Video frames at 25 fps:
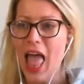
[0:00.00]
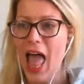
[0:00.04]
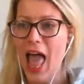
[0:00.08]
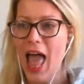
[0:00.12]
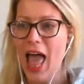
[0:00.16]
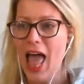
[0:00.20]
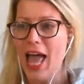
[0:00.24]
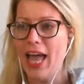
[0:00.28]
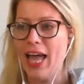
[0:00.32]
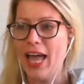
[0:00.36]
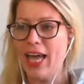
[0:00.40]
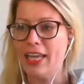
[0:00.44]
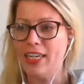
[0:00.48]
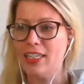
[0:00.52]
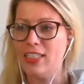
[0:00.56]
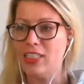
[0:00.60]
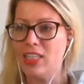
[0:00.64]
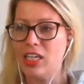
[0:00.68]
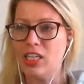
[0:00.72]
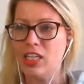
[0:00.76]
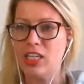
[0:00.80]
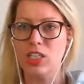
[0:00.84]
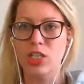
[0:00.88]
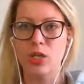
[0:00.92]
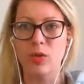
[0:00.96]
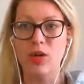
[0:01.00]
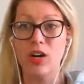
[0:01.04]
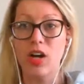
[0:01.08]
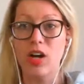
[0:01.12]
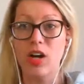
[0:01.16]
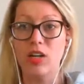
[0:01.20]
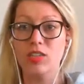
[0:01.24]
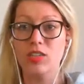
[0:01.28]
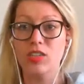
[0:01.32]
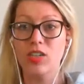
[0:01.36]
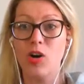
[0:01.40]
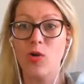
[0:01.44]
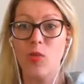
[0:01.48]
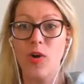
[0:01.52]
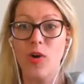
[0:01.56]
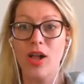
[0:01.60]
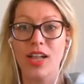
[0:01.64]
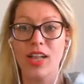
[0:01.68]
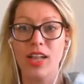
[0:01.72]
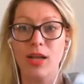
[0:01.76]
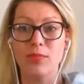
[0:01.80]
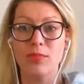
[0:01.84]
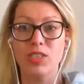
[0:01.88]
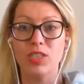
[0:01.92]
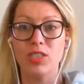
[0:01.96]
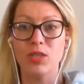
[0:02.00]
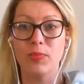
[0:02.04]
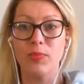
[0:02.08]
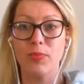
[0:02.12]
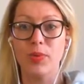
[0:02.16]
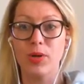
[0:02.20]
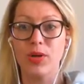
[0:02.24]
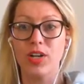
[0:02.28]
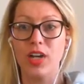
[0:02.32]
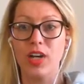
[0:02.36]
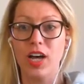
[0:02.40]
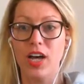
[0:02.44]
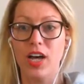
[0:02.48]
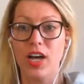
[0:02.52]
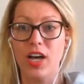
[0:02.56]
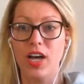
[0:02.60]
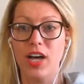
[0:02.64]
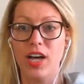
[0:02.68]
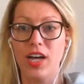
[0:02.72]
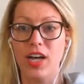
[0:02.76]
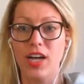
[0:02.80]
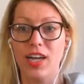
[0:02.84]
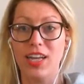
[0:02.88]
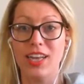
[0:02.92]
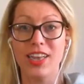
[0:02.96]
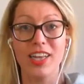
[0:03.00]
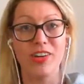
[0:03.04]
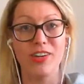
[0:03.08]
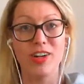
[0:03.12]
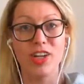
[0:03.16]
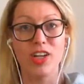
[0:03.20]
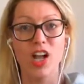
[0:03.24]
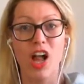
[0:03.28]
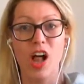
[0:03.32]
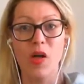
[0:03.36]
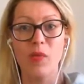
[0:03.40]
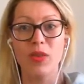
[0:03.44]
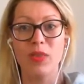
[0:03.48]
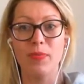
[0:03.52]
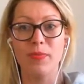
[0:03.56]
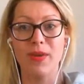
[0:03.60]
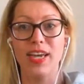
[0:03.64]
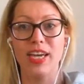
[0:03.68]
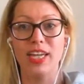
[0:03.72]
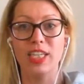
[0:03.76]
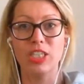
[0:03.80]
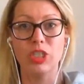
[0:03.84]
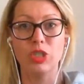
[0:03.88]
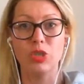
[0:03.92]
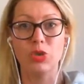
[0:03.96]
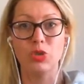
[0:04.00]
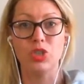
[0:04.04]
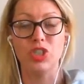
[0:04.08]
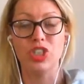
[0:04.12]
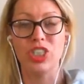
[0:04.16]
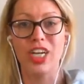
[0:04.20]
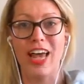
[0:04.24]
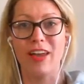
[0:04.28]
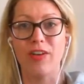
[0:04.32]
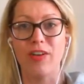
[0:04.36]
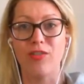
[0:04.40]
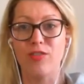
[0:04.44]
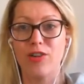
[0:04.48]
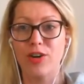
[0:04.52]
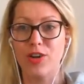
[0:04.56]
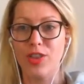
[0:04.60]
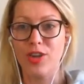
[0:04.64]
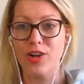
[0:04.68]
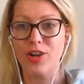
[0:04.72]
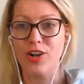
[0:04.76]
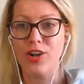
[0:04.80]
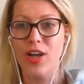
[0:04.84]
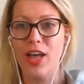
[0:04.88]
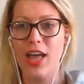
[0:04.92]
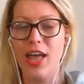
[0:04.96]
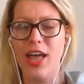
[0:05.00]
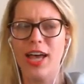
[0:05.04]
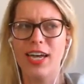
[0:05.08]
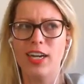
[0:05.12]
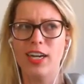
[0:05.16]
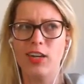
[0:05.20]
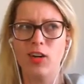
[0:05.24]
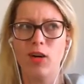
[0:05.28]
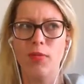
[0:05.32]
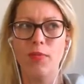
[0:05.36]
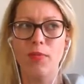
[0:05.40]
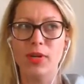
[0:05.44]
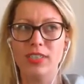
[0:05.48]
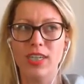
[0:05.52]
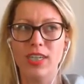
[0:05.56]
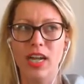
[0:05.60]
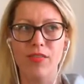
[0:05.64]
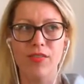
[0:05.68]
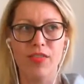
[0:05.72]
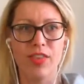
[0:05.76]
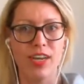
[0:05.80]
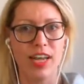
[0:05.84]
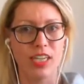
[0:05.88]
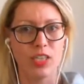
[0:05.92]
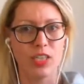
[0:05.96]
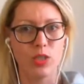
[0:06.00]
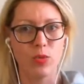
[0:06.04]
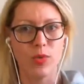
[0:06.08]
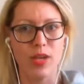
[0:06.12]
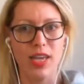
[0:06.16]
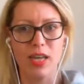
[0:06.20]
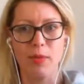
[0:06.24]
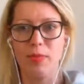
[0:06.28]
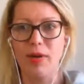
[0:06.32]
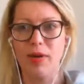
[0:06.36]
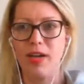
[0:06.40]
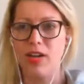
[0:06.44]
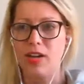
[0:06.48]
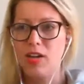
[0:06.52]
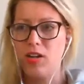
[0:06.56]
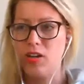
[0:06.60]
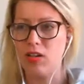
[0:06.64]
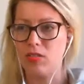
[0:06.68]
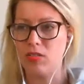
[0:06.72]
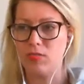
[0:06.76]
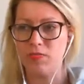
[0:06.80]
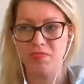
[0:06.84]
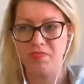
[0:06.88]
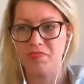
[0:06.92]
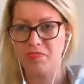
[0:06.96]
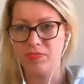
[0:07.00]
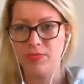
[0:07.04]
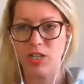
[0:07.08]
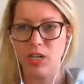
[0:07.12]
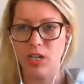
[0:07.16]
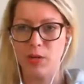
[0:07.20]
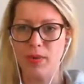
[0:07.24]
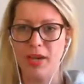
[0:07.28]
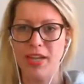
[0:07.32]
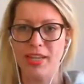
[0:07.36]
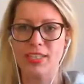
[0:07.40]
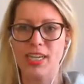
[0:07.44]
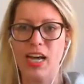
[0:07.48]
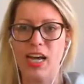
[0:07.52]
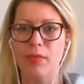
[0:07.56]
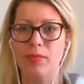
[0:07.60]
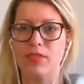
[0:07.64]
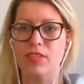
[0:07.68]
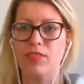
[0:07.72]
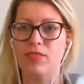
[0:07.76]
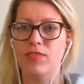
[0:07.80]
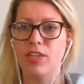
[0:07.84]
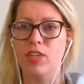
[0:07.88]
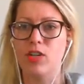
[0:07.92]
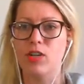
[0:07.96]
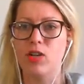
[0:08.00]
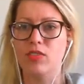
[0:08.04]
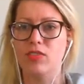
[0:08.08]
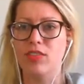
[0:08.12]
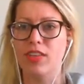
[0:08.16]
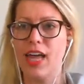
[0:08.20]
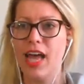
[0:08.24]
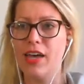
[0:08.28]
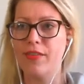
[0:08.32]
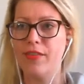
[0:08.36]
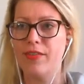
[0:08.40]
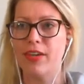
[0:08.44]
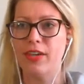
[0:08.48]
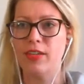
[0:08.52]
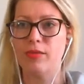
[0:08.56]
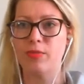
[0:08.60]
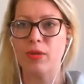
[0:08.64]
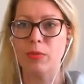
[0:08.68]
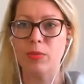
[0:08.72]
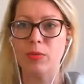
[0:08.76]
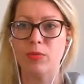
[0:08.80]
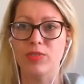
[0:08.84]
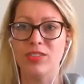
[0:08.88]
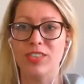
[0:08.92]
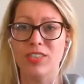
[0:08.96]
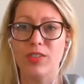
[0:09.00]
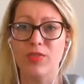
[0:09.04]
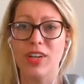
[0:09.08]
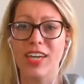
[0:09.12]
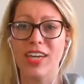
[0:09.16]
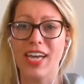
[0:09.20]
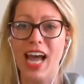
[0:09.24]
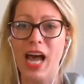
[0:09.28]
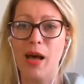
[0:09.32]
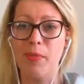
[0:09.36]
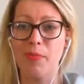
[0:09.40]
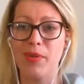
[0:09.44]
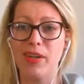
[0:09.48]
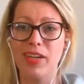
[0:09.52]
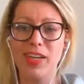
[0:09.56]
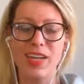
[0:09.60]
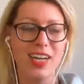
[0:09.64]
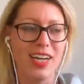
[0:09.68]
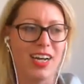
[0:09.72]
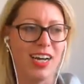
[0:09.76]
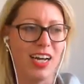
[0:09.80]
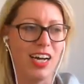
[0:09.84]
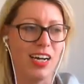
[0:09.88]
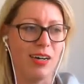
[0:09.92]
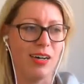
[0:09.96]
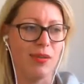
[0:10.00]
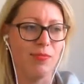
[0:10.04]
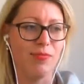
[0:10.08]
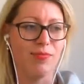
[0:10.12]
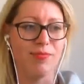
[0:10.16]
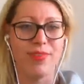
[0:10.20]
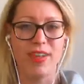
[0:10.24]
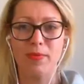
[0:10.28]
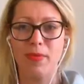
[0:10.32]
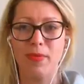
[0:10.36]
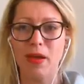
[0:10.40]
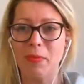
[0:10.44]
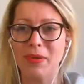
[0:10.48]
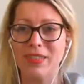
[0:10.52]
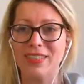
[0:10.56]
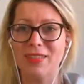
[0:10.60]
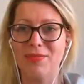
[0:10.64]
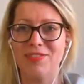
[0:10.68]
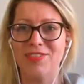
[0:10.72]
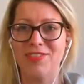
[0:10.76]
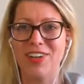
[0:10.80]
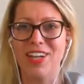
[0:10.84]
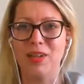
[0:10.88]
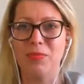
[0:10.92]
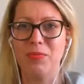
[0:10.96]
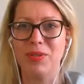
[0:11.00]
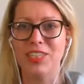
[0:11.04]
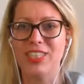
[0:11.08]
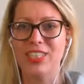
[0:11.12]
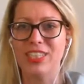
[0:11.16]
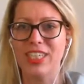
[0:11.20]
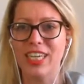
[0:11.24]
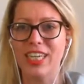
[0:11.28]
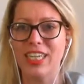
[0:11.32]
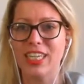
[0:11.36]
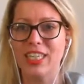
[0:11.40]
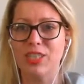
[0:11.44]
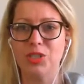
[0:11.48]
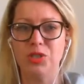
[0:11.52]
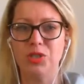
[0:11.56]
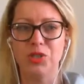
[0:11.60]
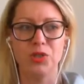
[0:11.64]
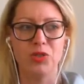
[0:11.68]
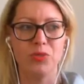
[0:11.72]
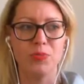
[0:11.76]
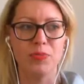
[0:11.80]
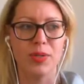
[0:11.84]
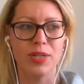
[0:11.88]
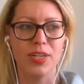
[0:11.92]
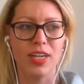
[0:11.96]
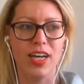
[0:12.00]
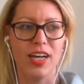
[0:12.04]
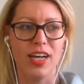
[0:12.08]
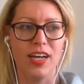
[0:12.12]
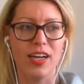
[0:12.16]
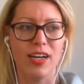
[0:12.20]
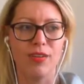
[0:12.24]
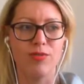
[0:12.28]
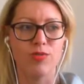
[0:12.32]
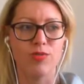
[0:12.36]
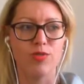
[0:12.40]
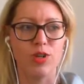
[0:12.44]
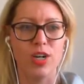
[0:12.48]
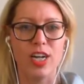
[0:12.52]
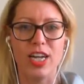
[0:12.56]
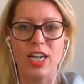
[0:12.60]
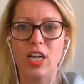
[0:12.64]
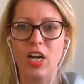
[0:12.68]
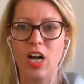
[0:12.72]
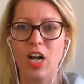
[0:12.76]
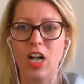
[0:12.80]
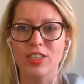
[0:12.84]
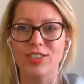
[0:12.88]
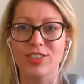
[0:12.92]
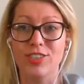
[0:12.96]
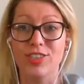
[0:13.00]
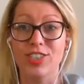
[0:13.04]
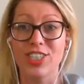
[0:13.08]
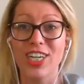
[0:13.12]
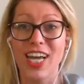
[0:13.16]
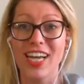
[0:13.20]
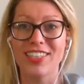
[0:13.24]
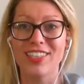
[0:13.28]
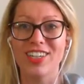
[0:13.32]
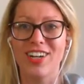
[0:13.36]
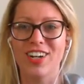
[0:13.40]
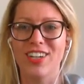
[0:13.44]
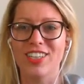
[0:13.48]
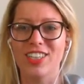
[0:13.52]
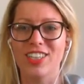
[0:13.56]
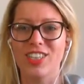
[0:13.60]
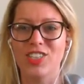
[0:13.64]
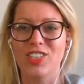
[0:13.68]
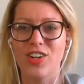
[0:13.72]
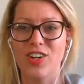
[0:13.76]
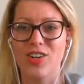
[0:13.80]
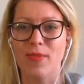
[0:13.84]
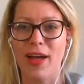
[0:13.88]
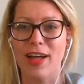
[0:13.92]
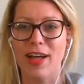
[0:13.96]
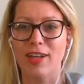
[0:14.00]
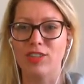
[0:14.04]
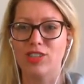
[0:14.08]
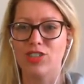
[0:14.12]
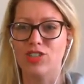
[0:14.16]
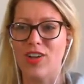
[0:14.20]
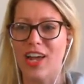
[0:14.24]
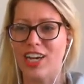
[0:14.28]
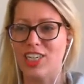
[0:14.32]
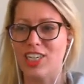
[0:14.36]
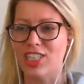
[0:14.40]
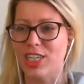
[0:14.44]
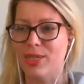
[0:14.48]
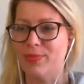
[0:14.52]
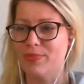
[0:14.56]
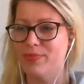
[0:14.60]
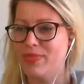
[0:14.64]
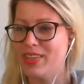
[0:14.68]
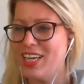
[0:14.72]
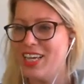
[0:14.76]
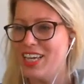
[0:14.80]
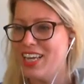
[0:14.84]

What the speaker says: And you are also welcome to book a clarity call with me to chat further. I know I'm booked out for the next week, but by the time this video goes live and people will see the recap, there might be some availability to book a free call to chat about strategy.